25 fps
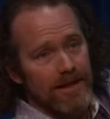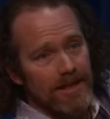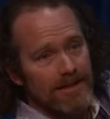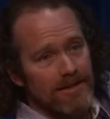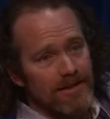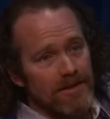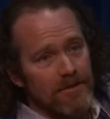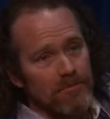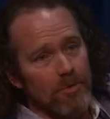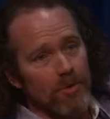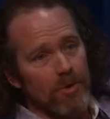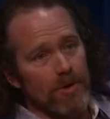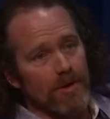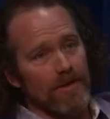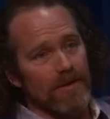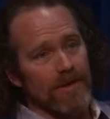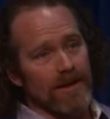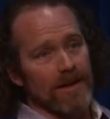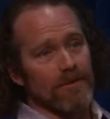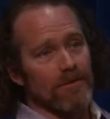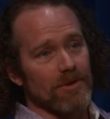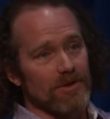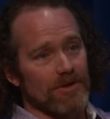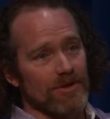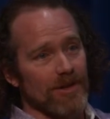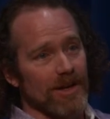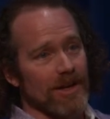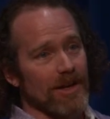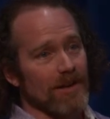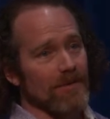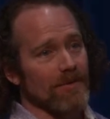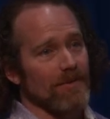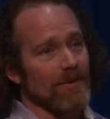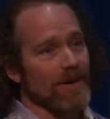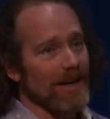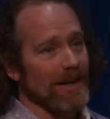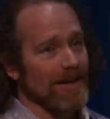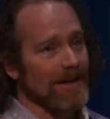that's an important thing about trying to
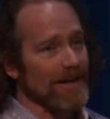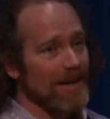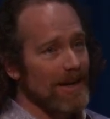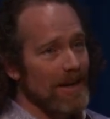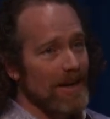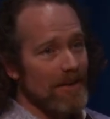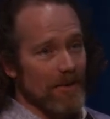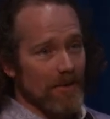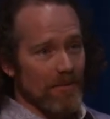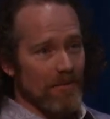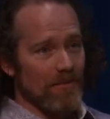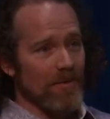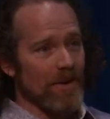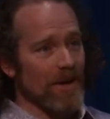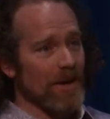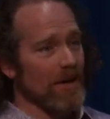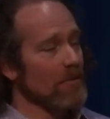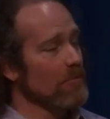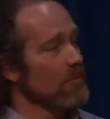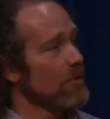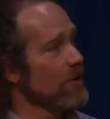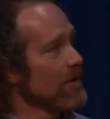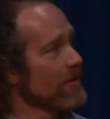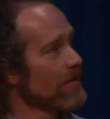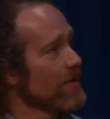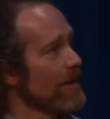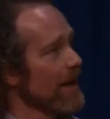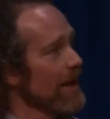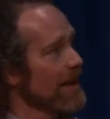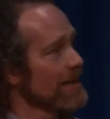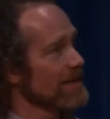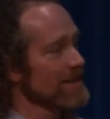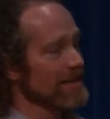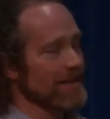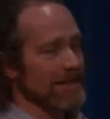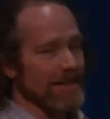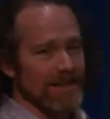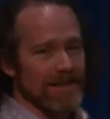find the fingerprint of
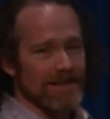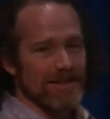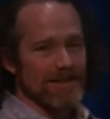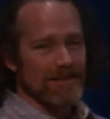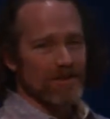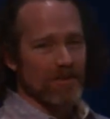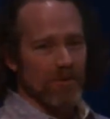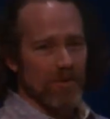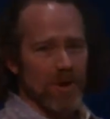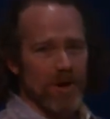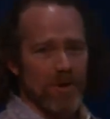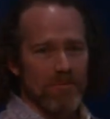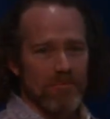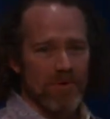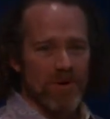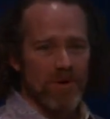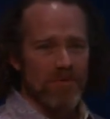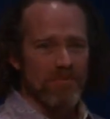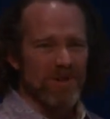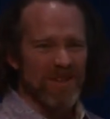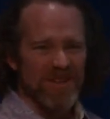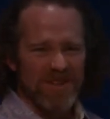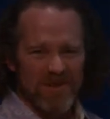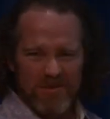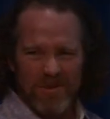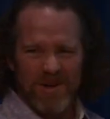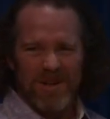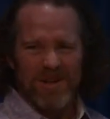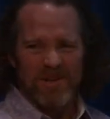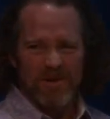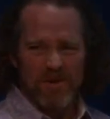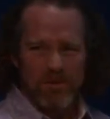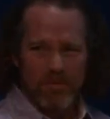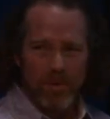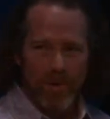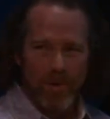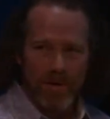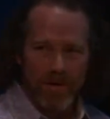gasoline is you want it burnt, but you don't want it
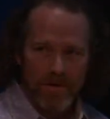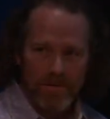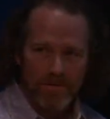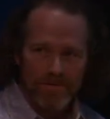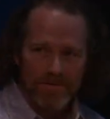too burnt.